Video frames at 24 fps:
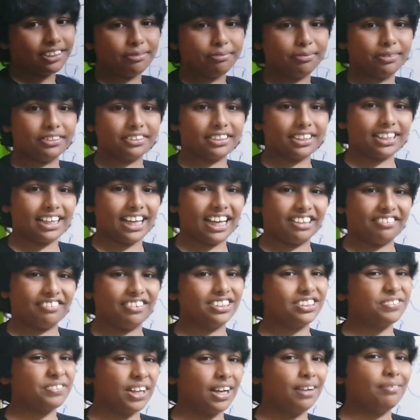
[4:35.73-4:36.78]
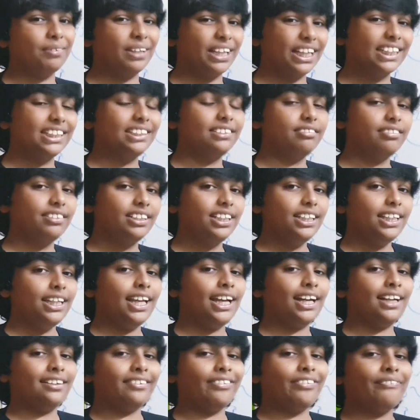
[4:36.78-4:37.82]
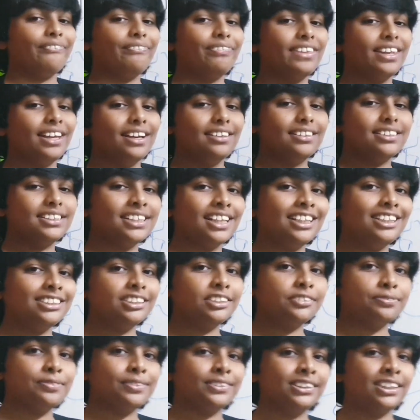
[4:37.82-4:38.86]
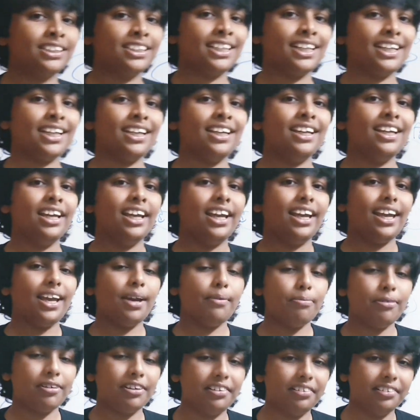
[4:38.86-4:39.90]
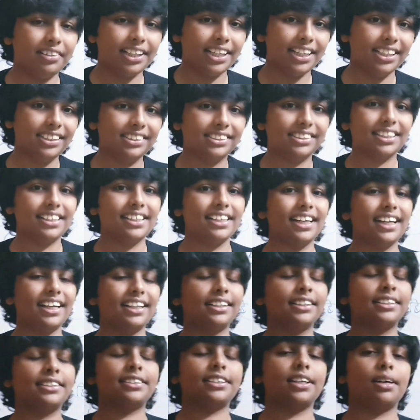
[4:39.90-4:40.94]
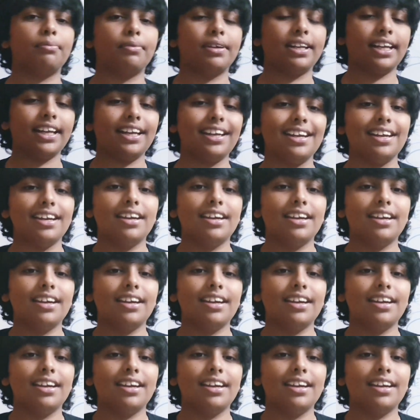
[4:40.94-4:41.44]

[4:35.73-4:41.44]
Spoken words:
about a language family. Yeah, so here is for today about history and its summary.